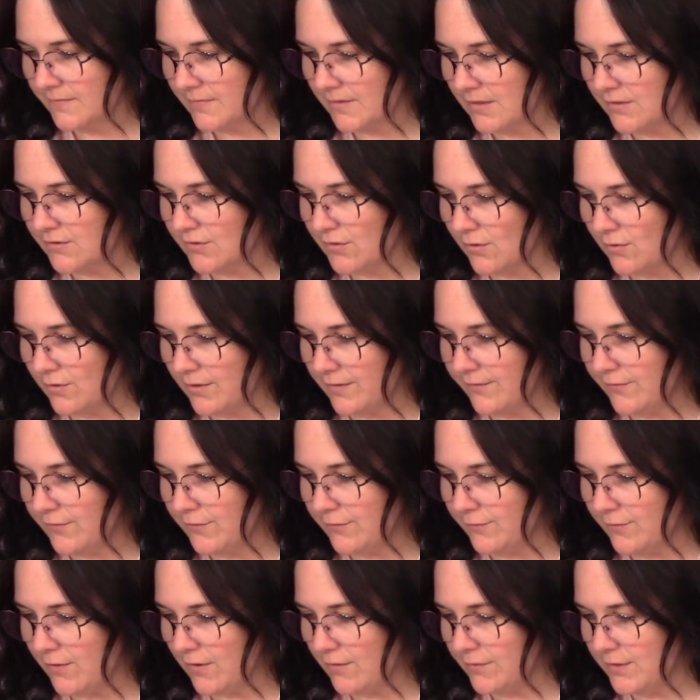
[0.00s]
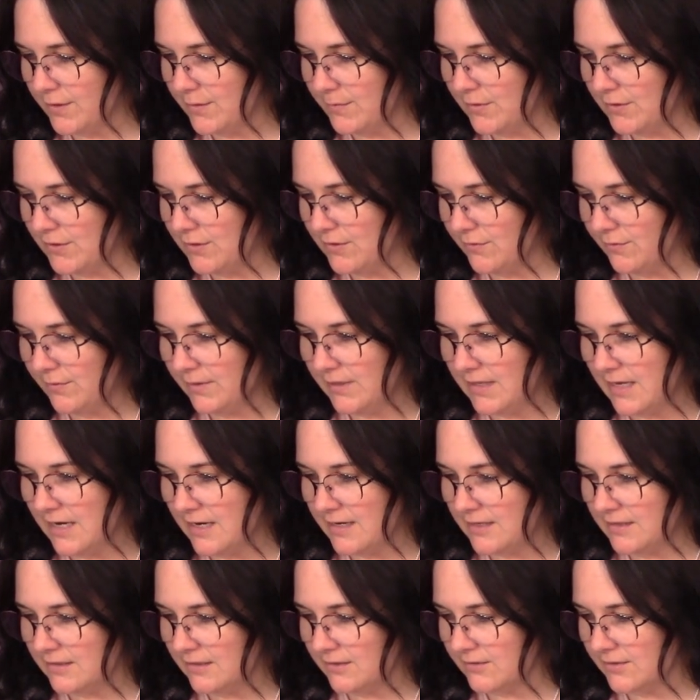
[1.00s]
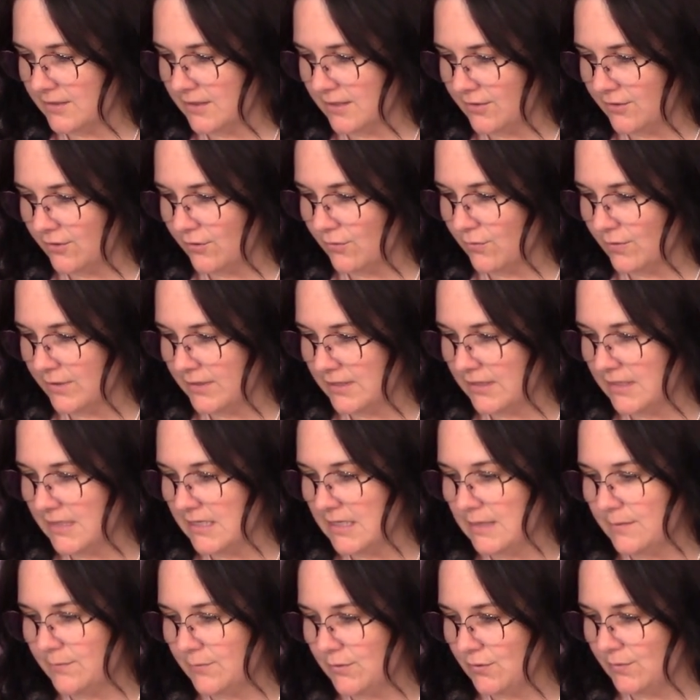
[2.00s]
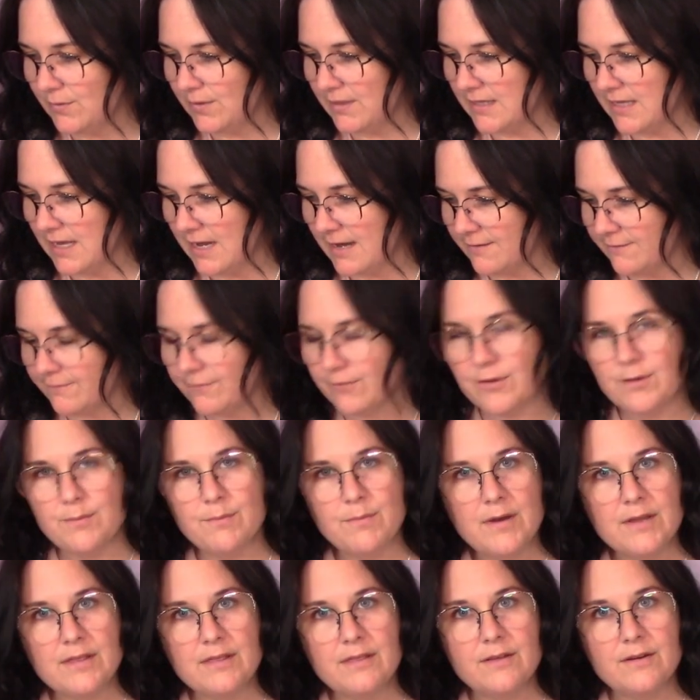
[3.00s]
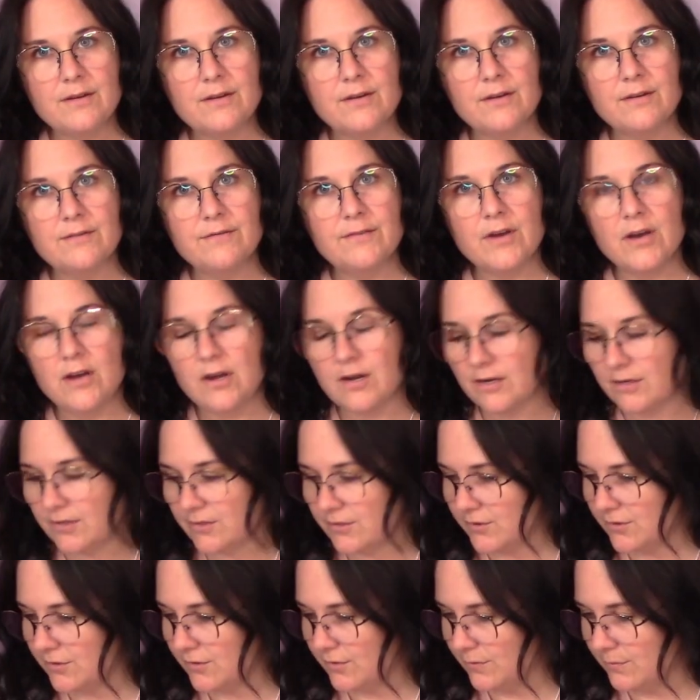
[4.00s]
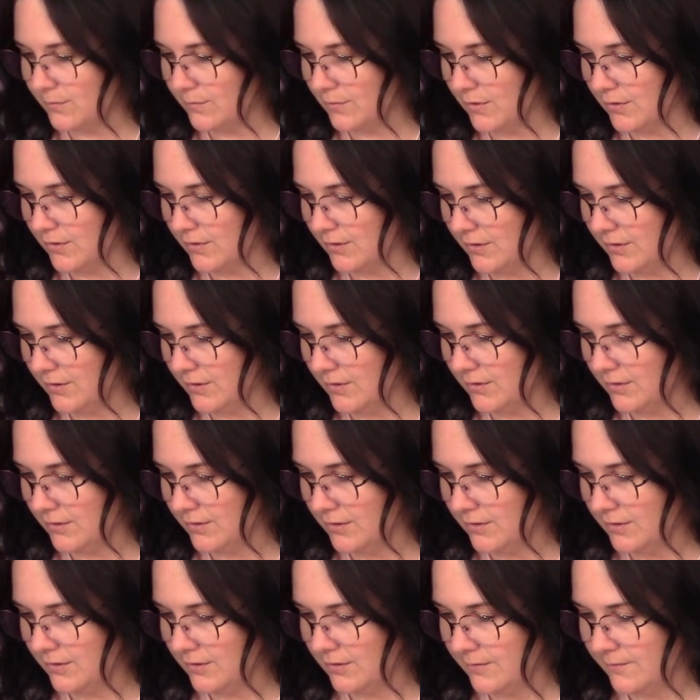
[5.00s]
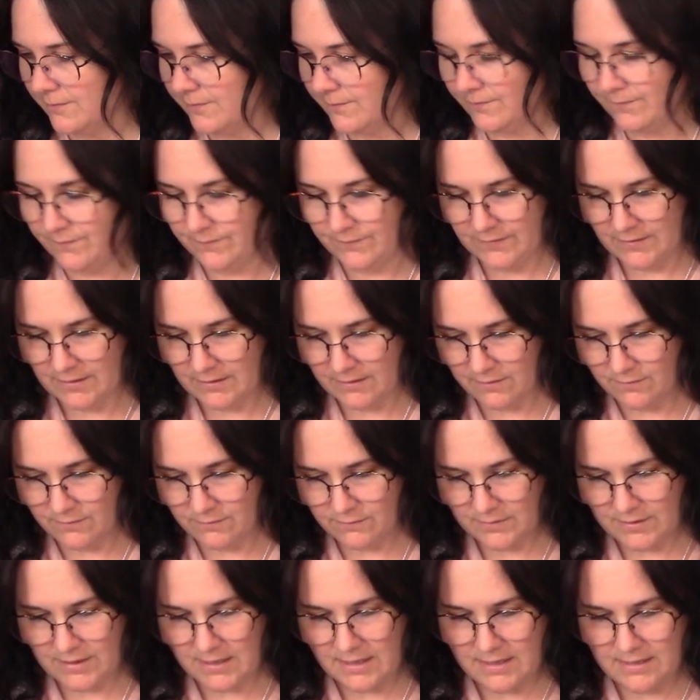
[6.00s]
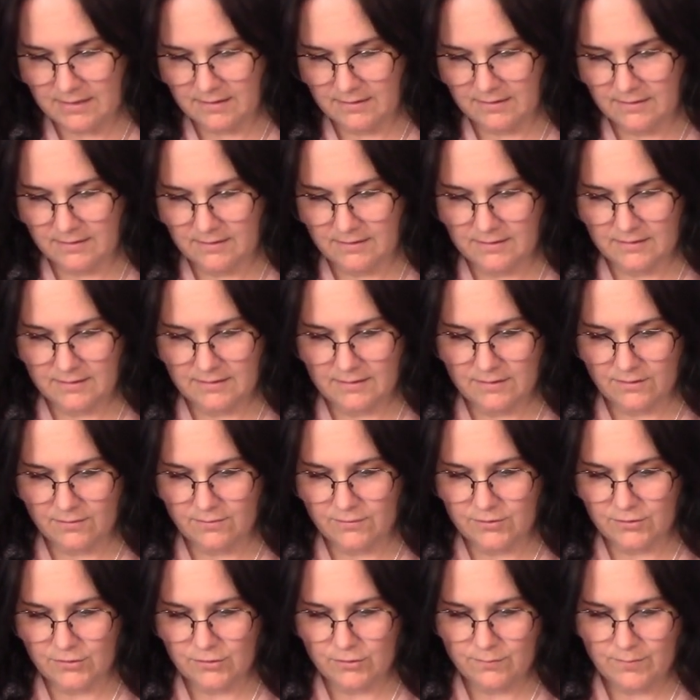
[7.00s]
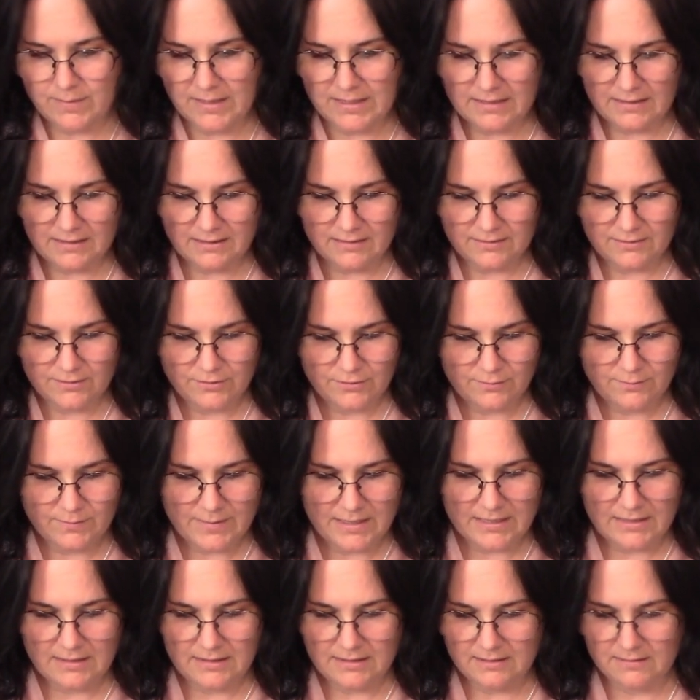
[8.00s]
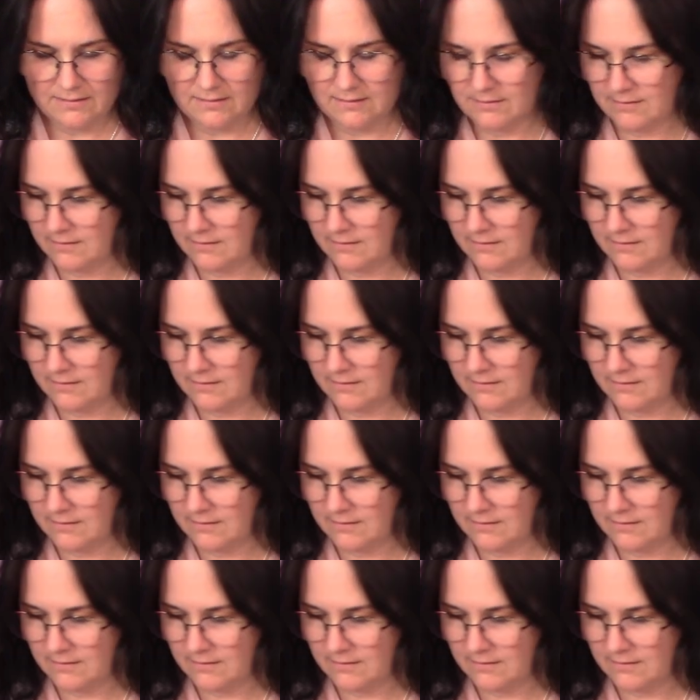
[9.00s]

So if you've already been doing that, it looks like you're going to keep doing that for the month of October. Okay, not too many, too many.